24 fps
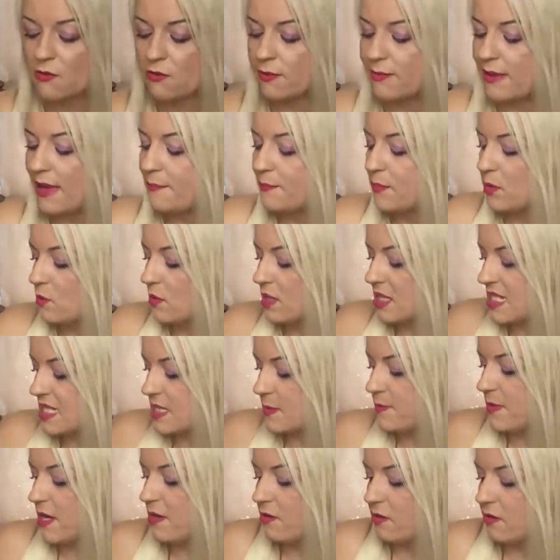Remember with
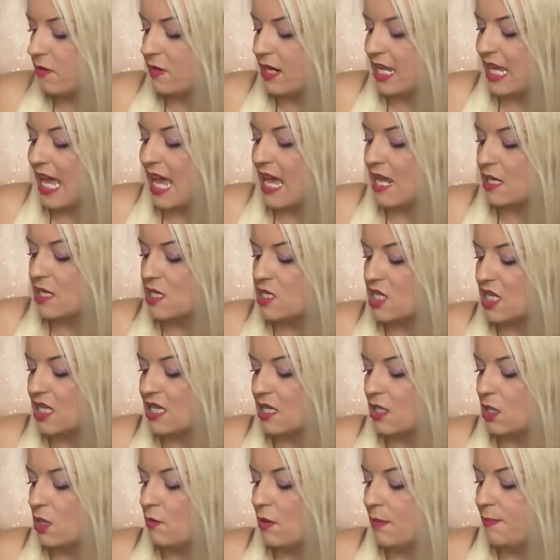this mirroring energy
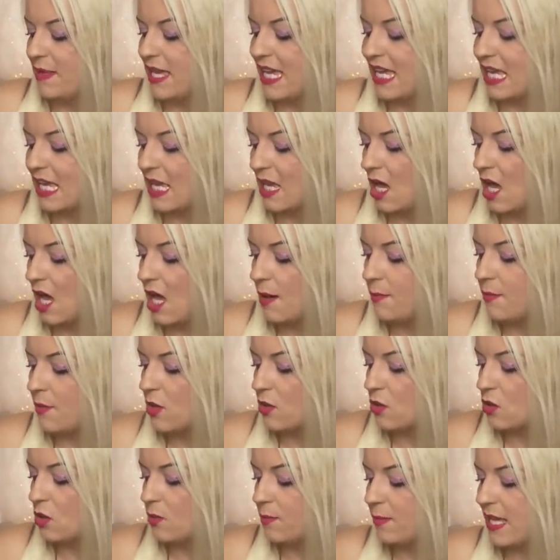that you are picking up
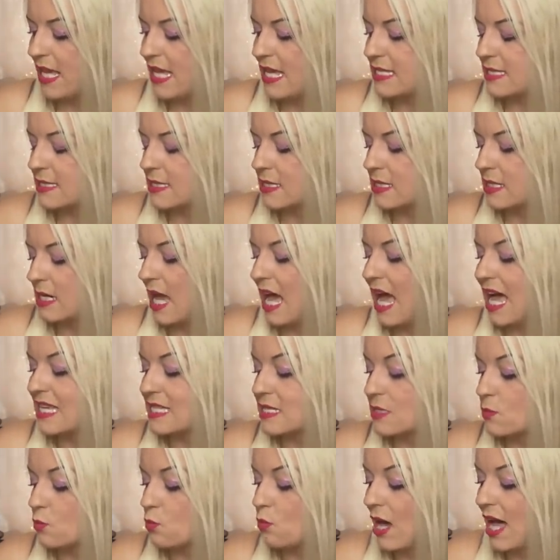on your person
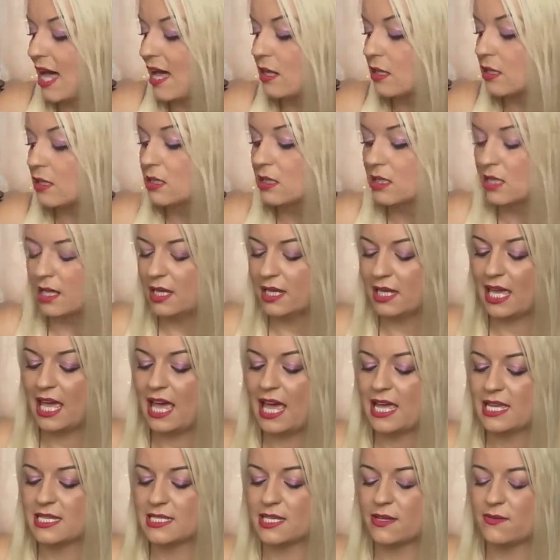as well.
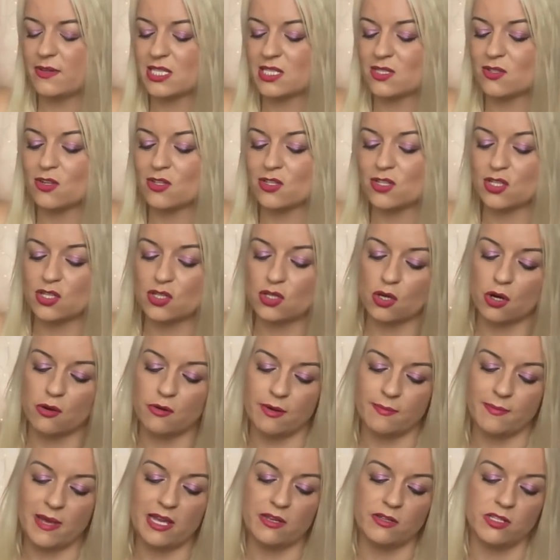Okay, so it's not just your
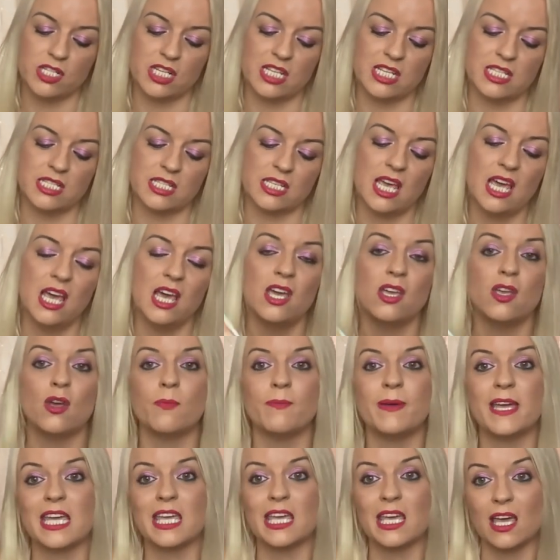emotions, you're
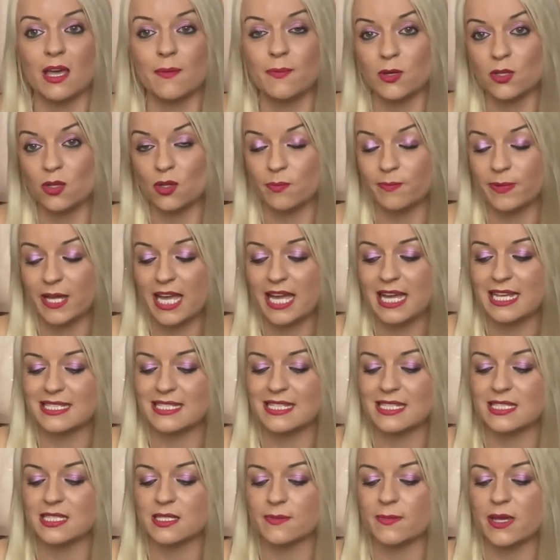picking up on your
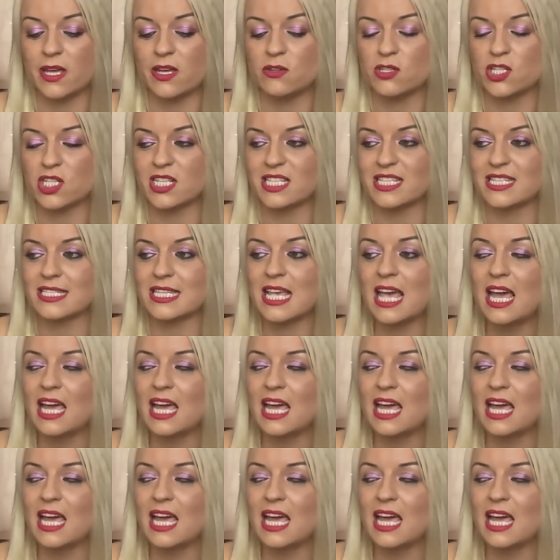person's emotions.